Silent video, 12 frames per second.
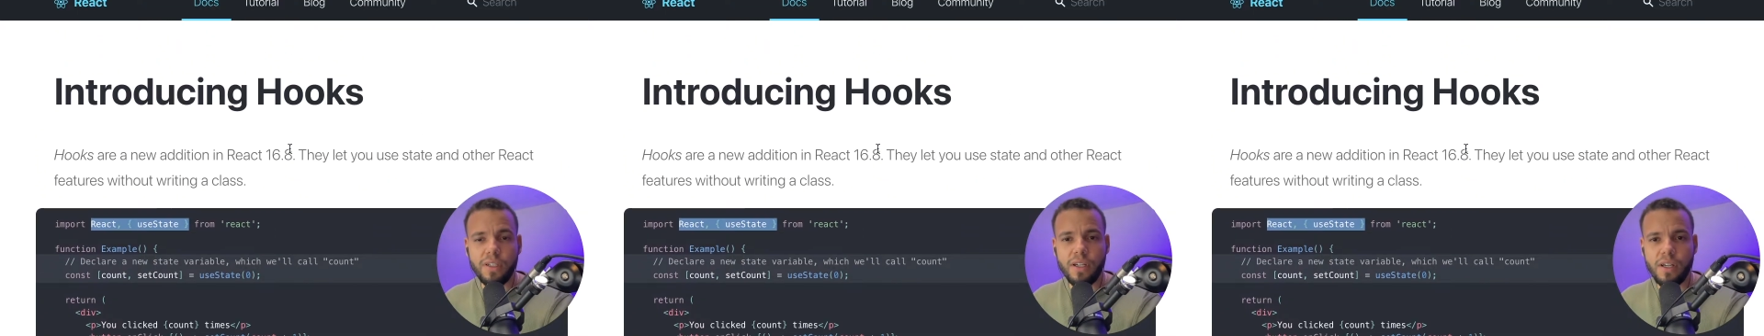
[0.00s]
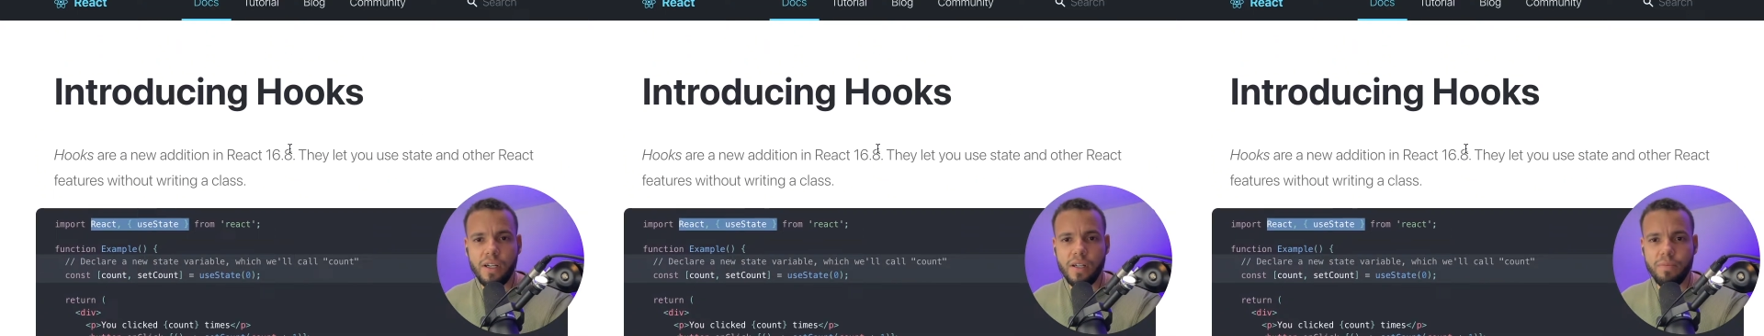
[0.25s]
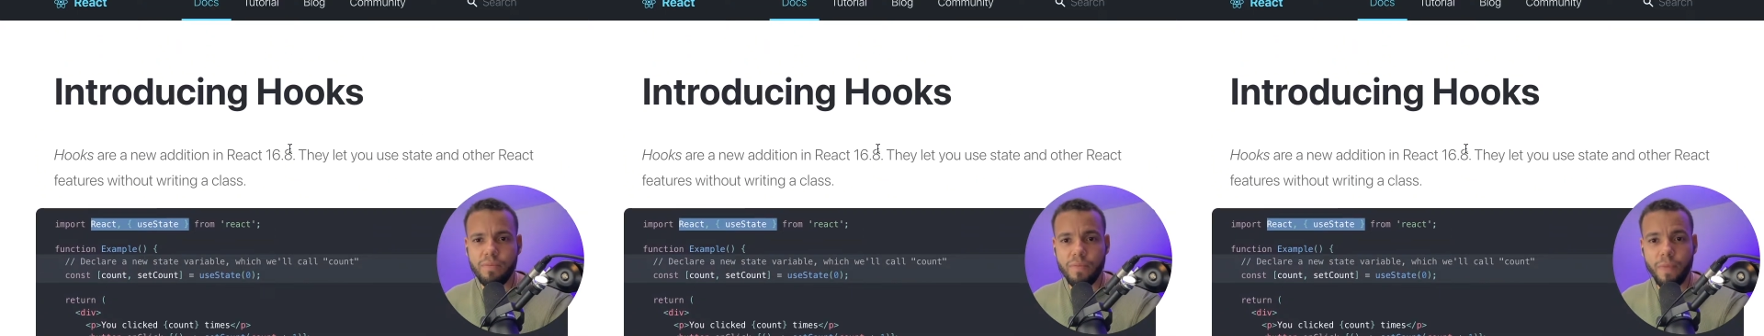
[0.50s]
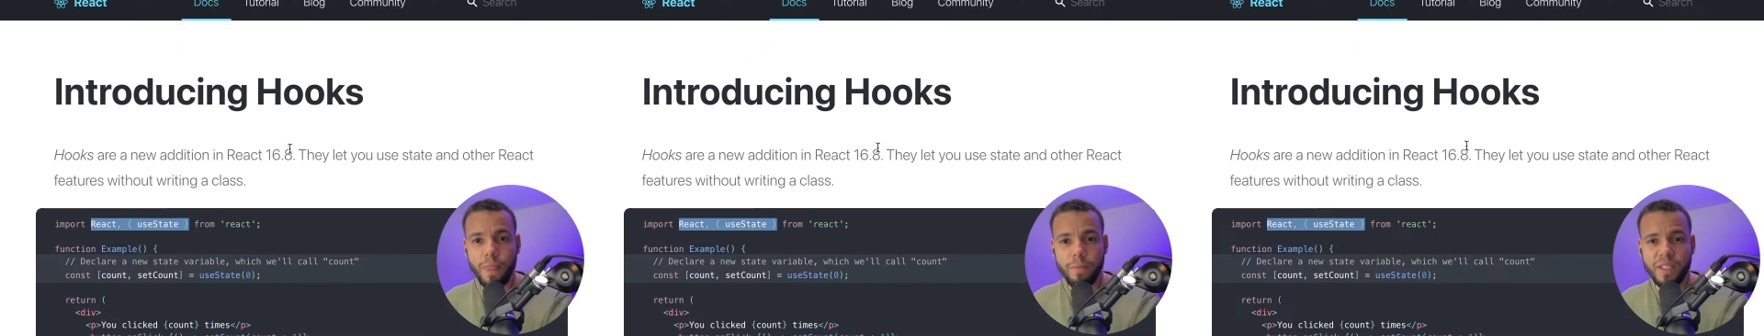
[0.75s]

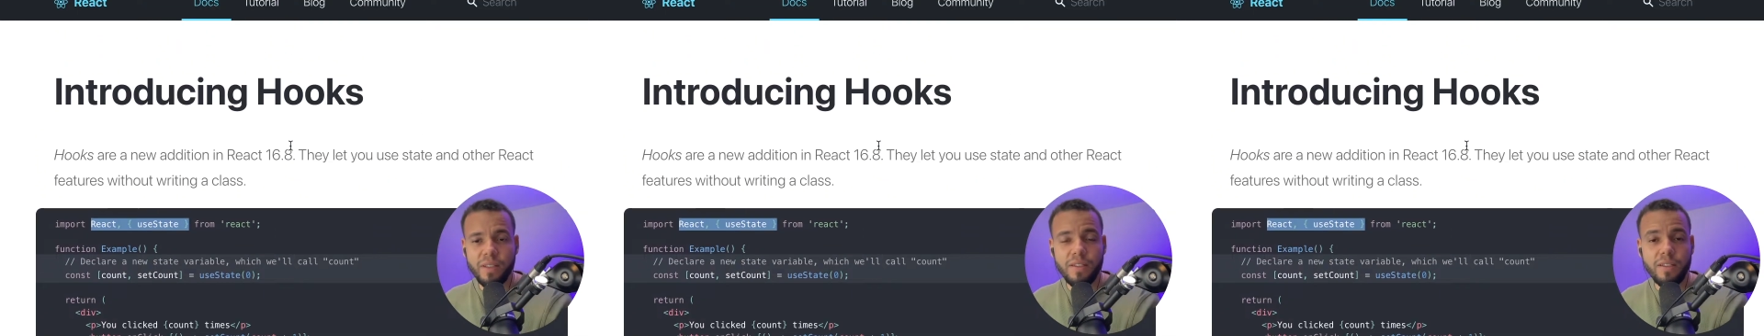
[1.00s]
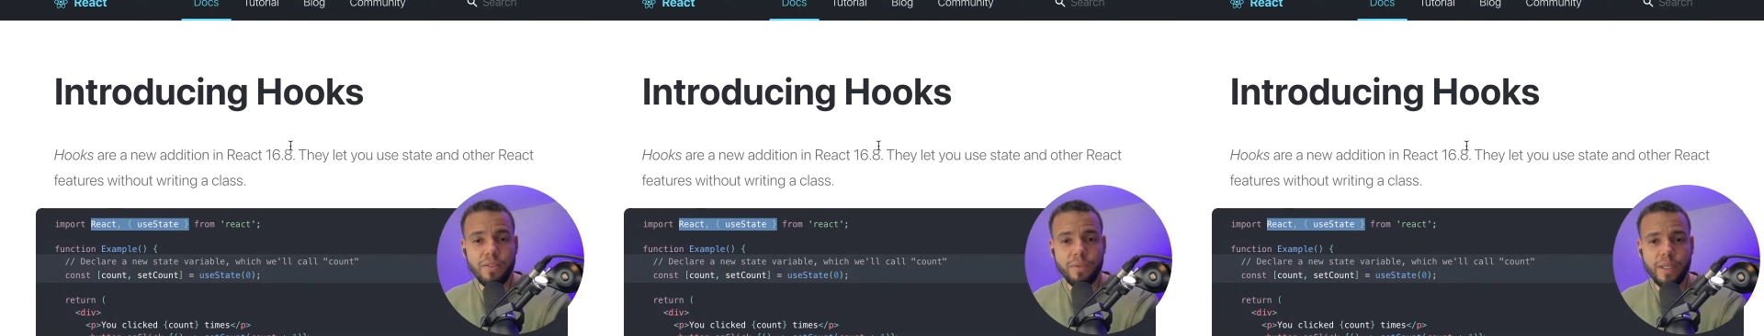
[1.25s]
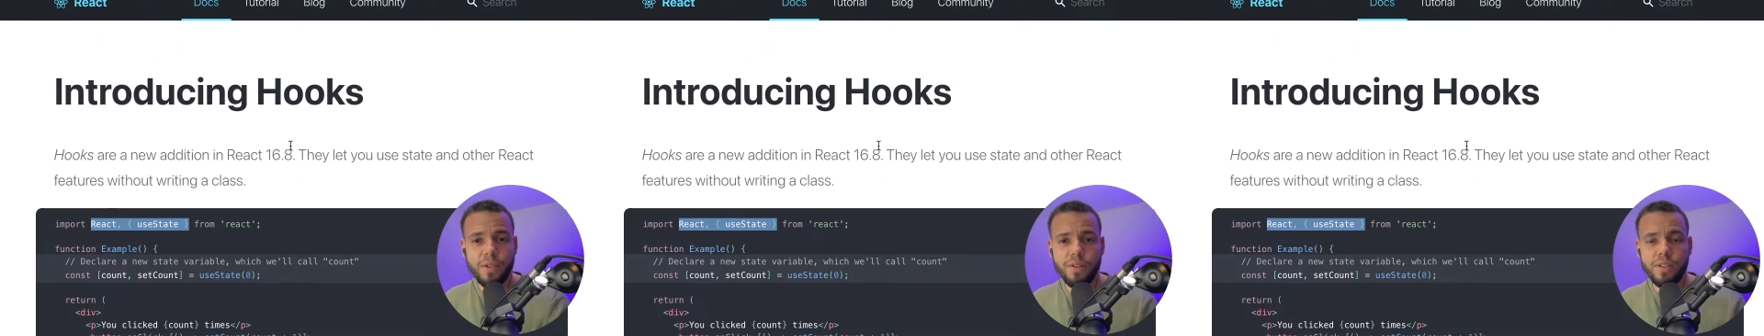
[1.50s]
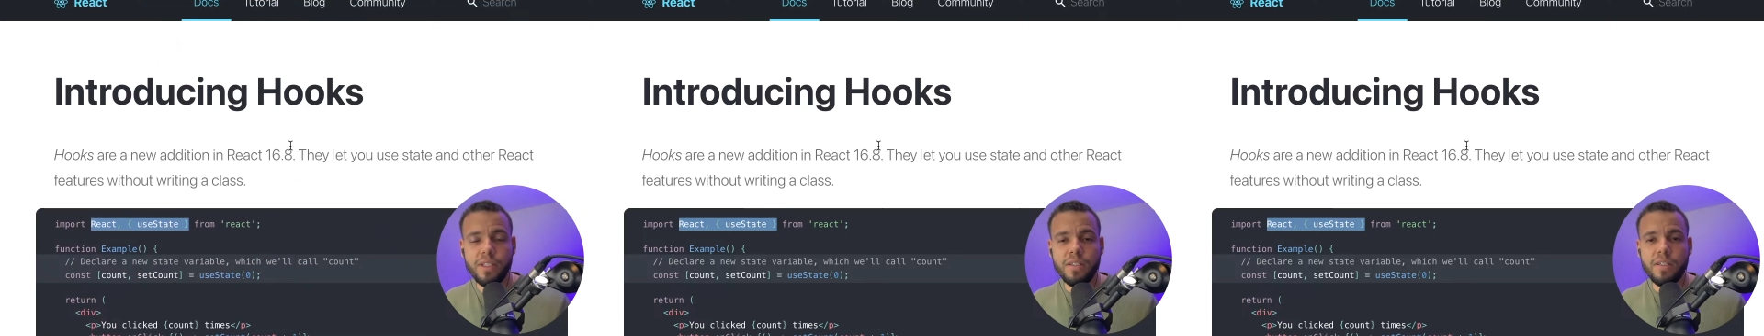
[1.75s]
I mean, this
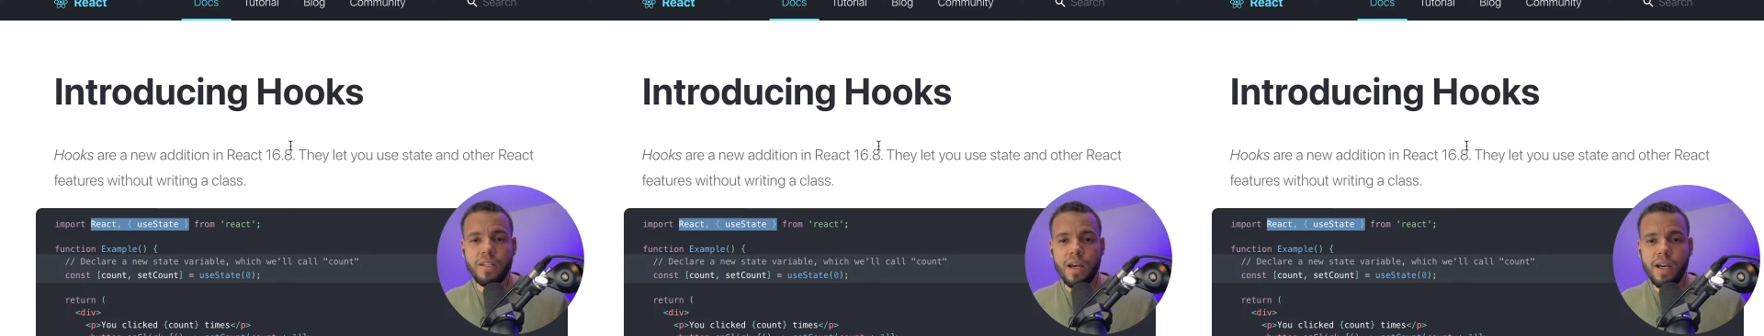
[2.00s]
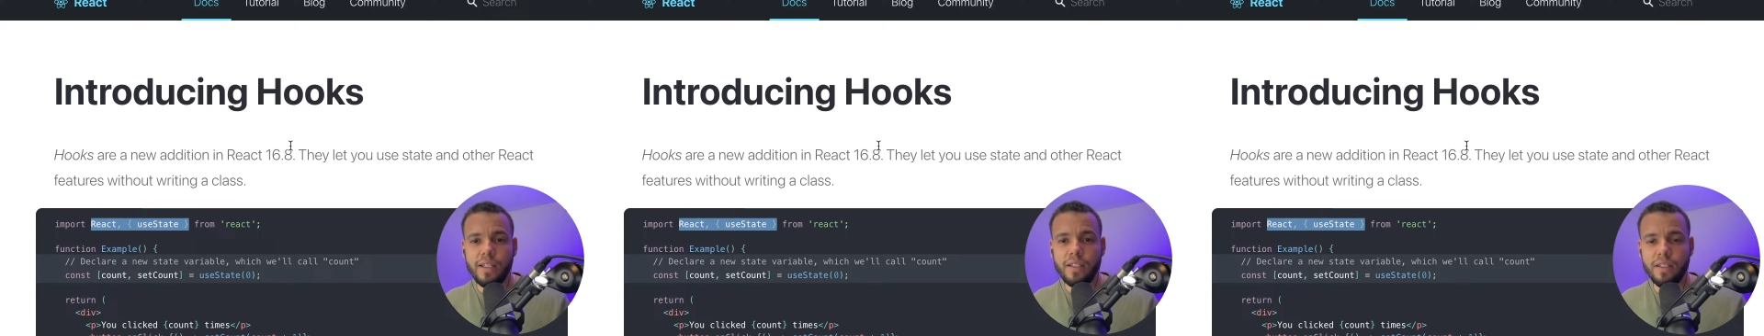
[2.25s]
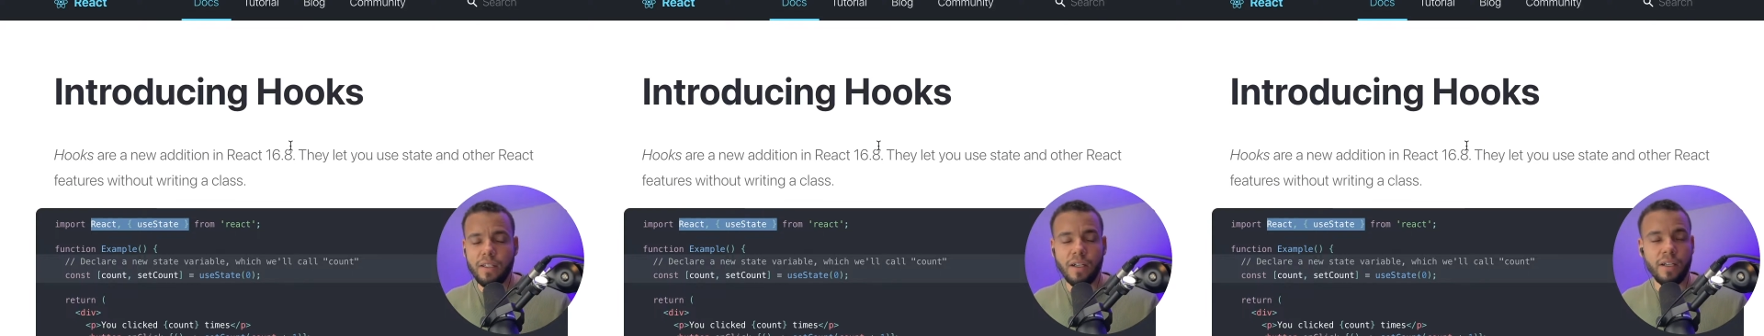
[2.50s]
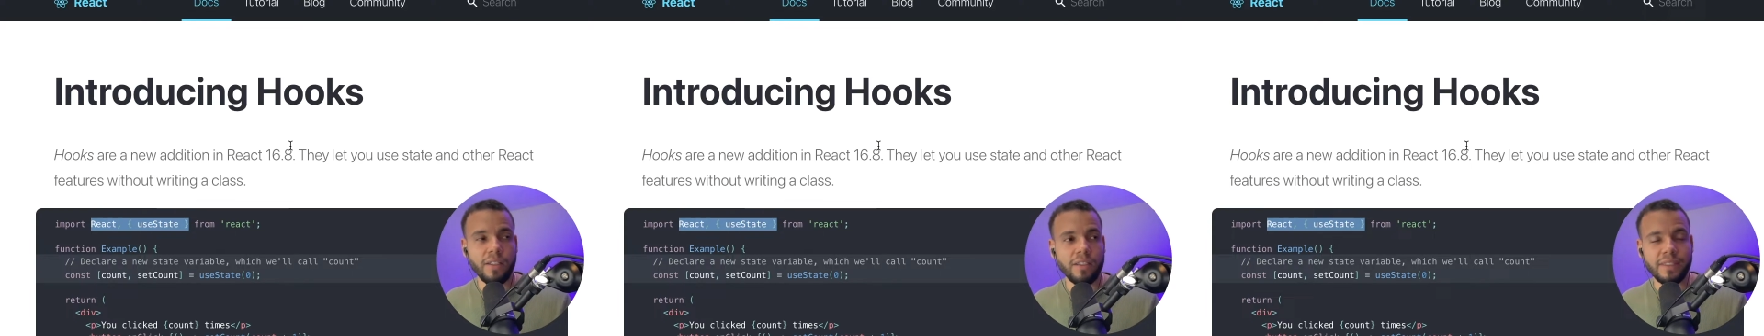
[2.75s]
video is not
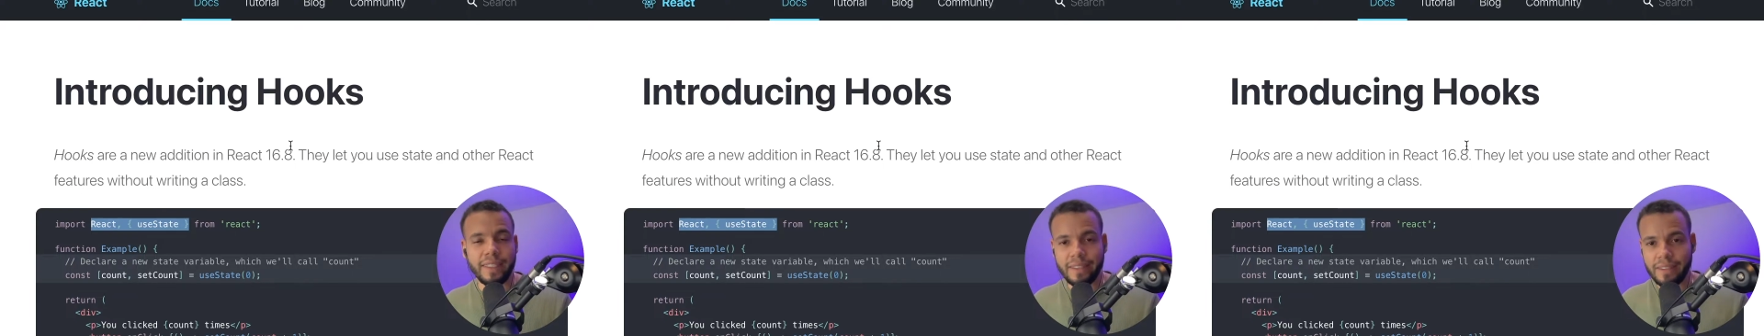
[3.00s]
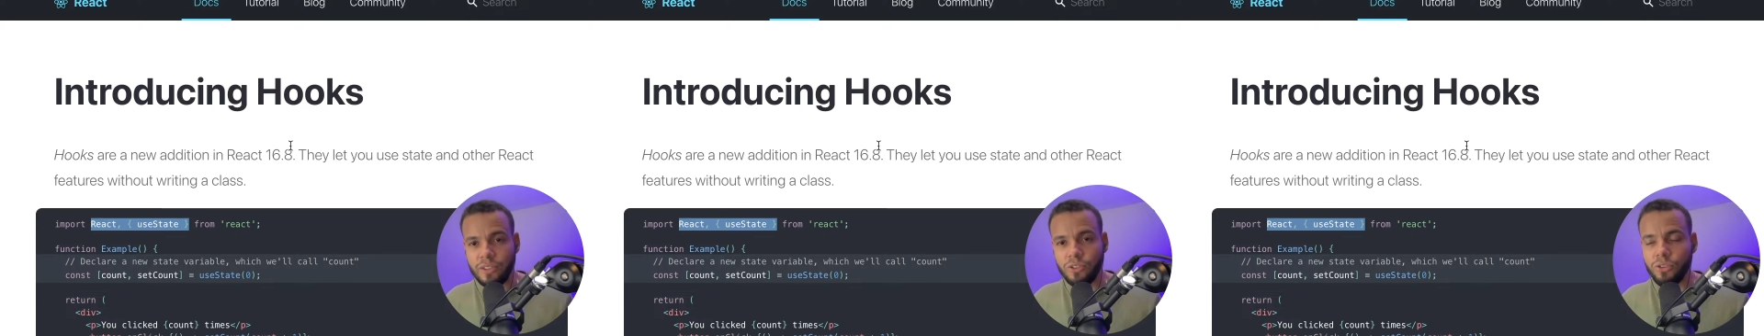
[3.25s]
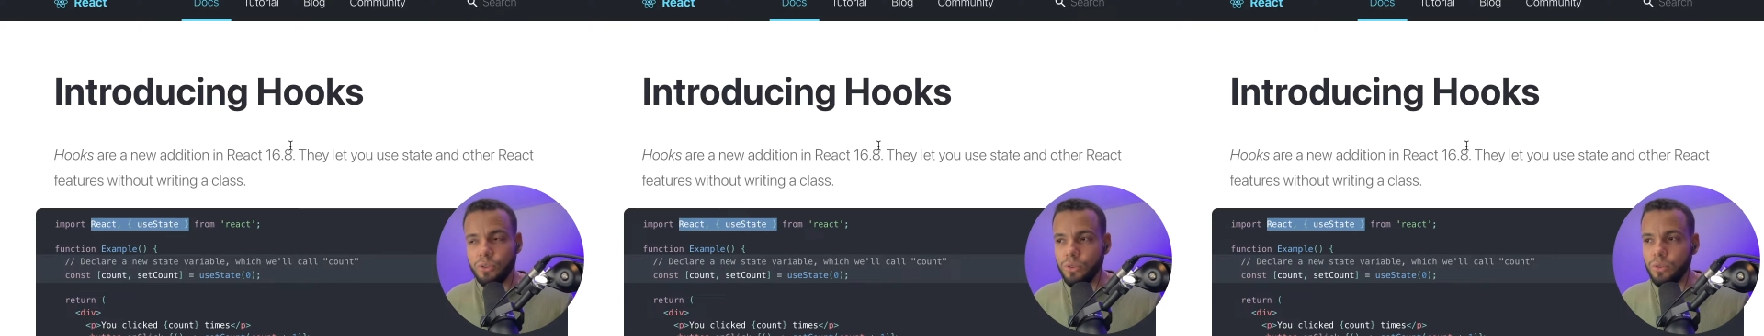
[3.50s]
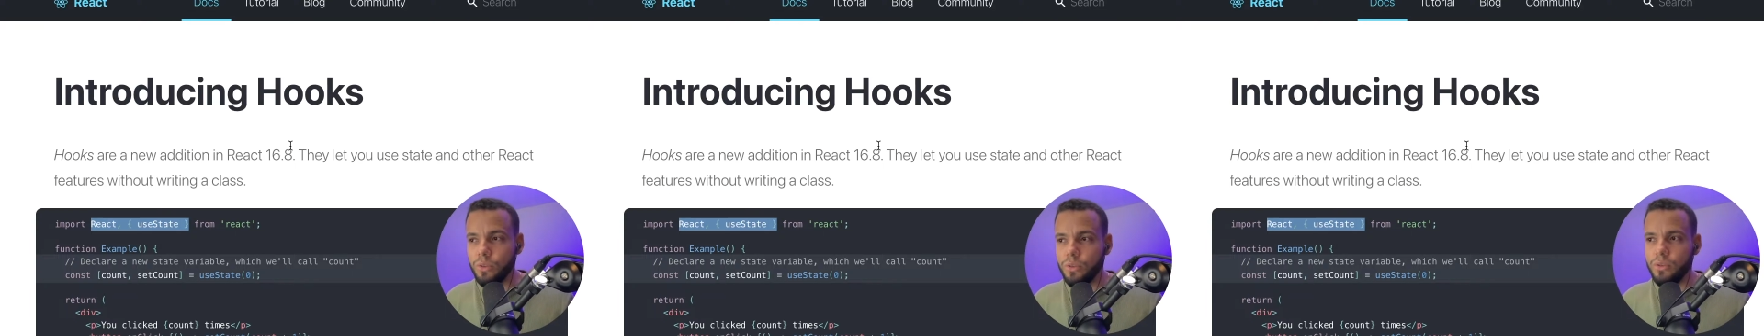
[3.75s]
intending
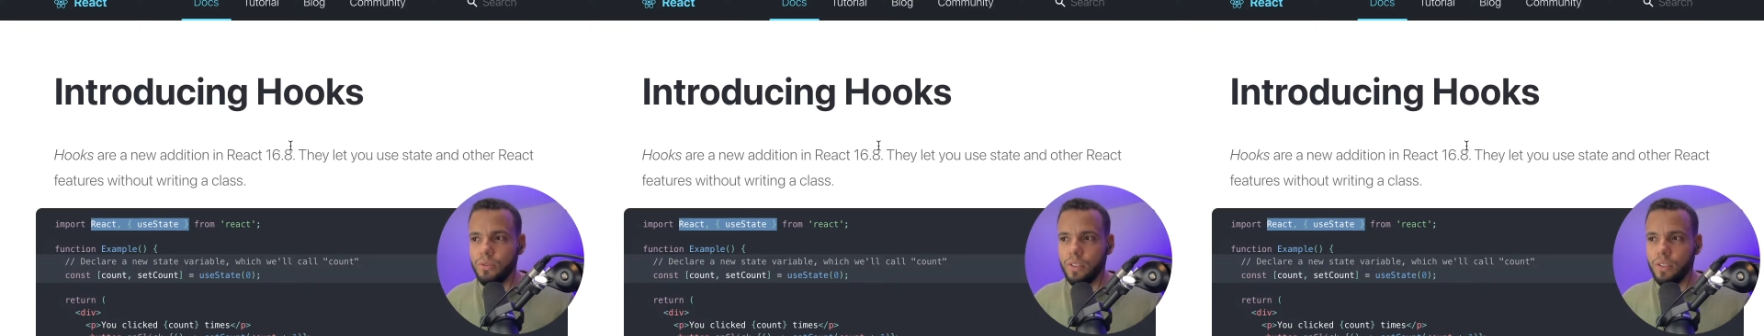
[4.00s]
to